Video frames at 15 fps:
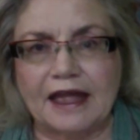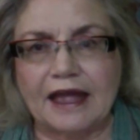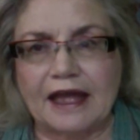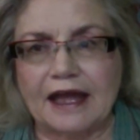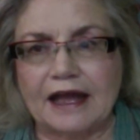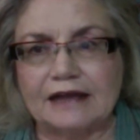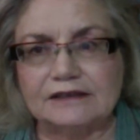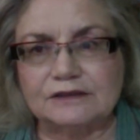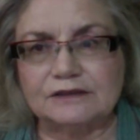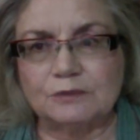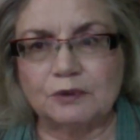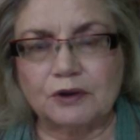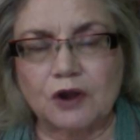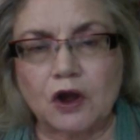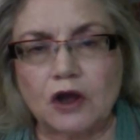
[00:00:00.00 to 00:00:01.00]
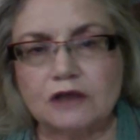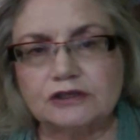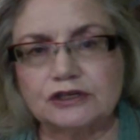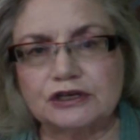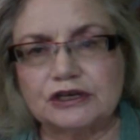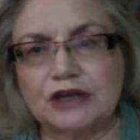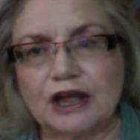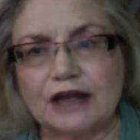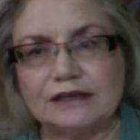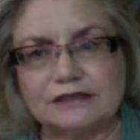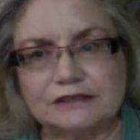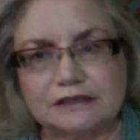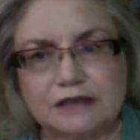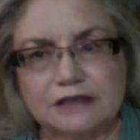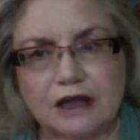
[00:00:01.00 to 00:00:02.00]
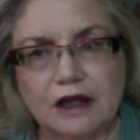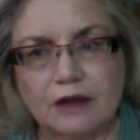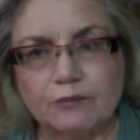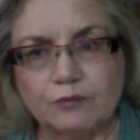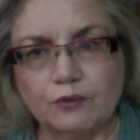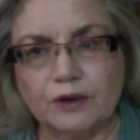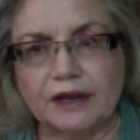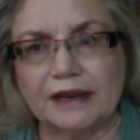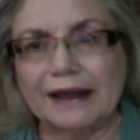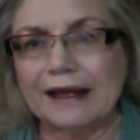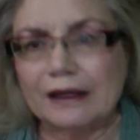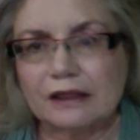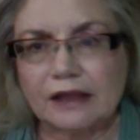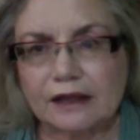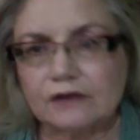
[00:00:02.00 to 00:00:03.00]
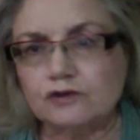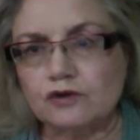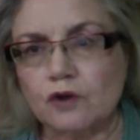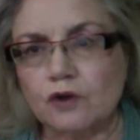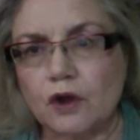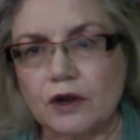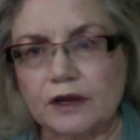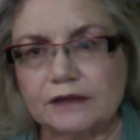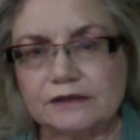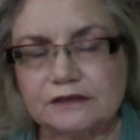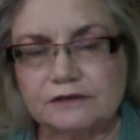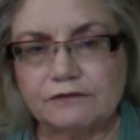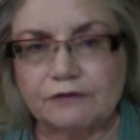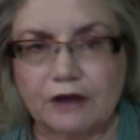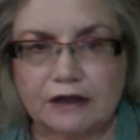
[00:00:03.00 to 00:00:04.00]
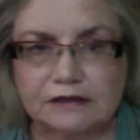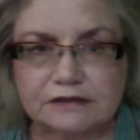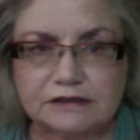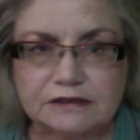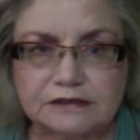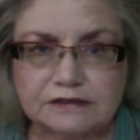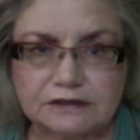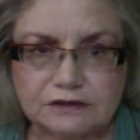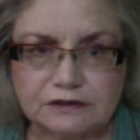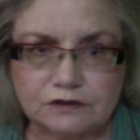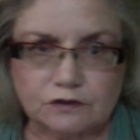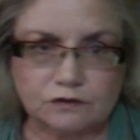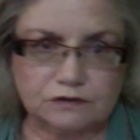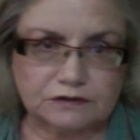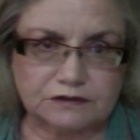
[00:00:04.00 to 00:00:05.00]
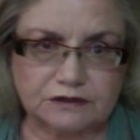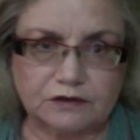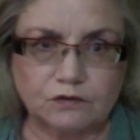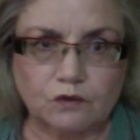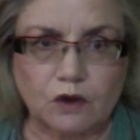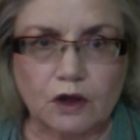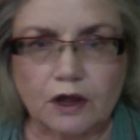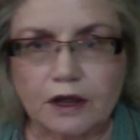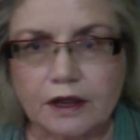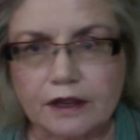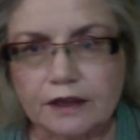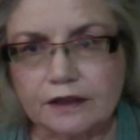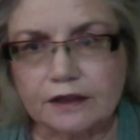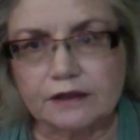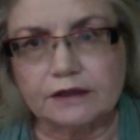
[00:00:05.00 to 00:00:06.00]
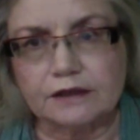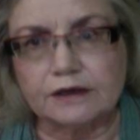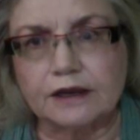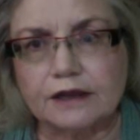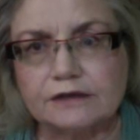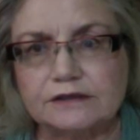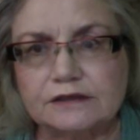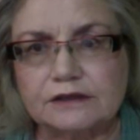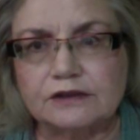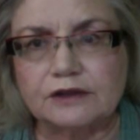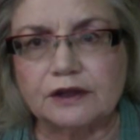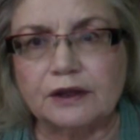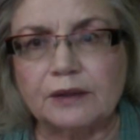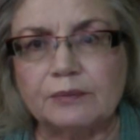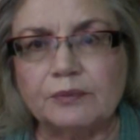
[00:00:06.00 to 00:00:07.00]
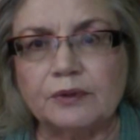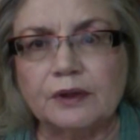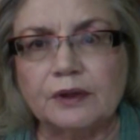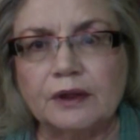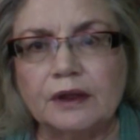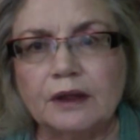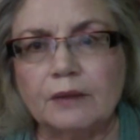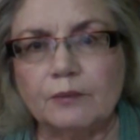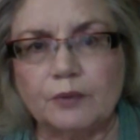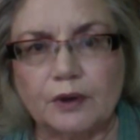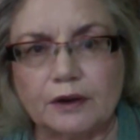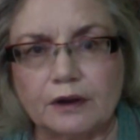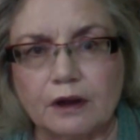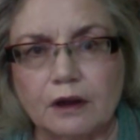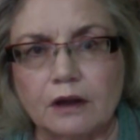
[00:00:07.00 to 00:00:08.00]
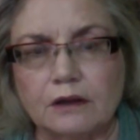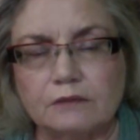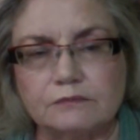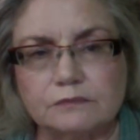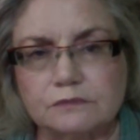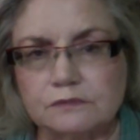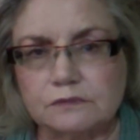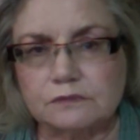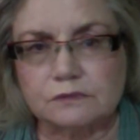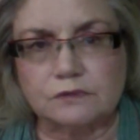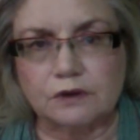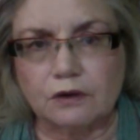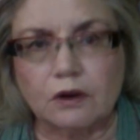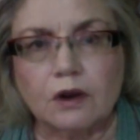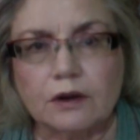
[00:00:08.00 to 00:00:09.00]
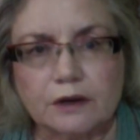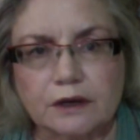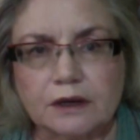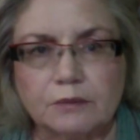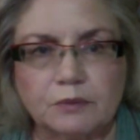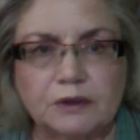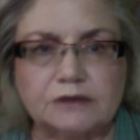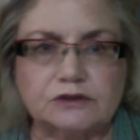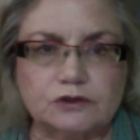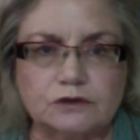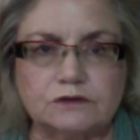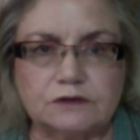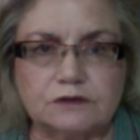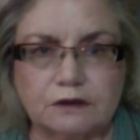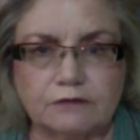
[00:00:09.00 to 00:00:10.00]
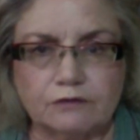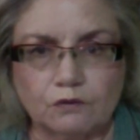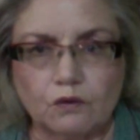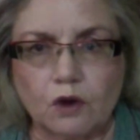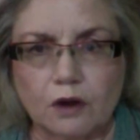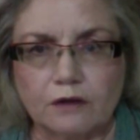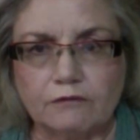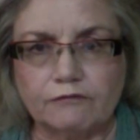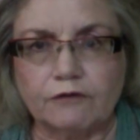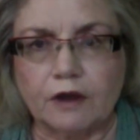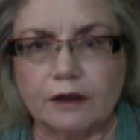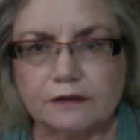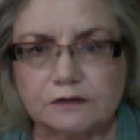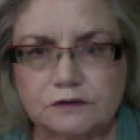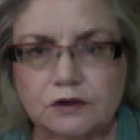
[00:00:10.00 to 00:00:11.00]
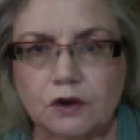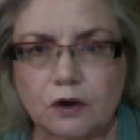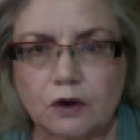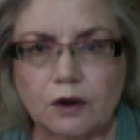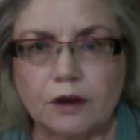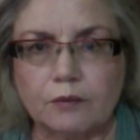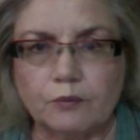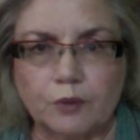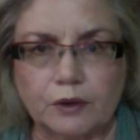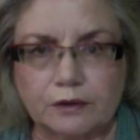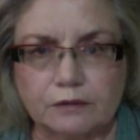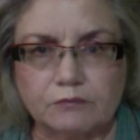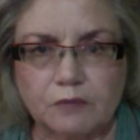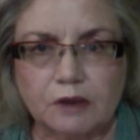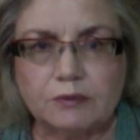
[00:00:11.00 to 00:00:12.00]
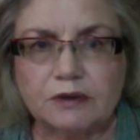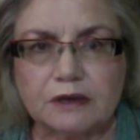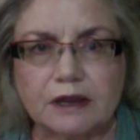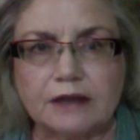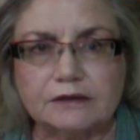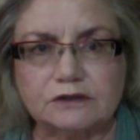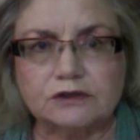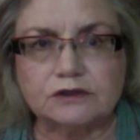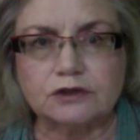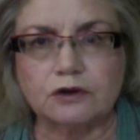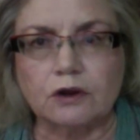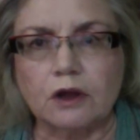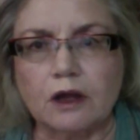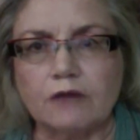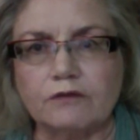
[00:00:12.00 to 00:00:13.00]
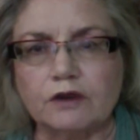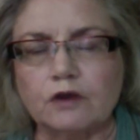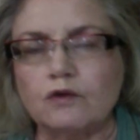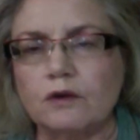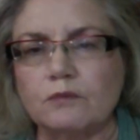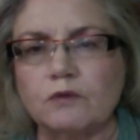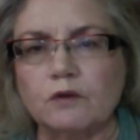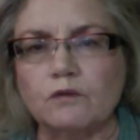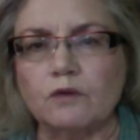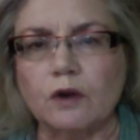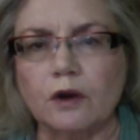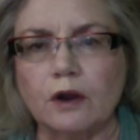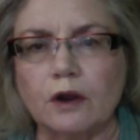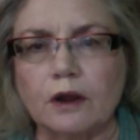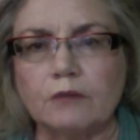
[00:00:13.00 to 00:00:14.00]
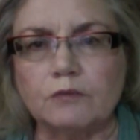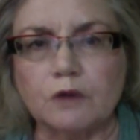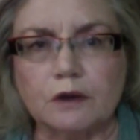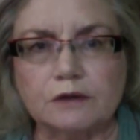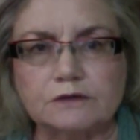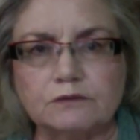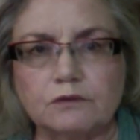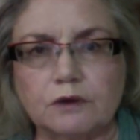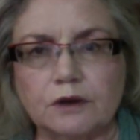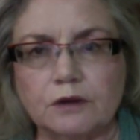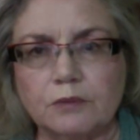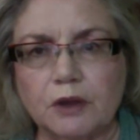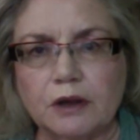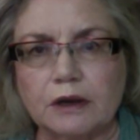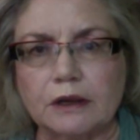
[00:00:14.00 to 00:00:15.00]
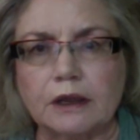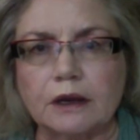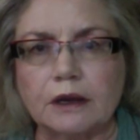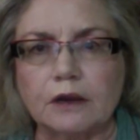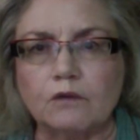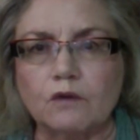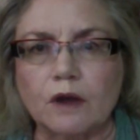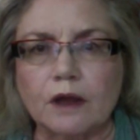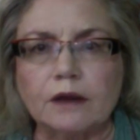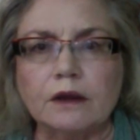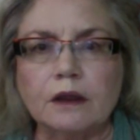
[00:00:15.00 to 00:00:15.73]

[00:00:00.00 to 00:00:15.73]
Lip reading: As a precaution, I did not bring electronic devices, and you'll see why in the next clip. But there aren't any pictures of the water fight. Sorry, but maybe next year I'll have equipment where I'm not as worried about it getting wet.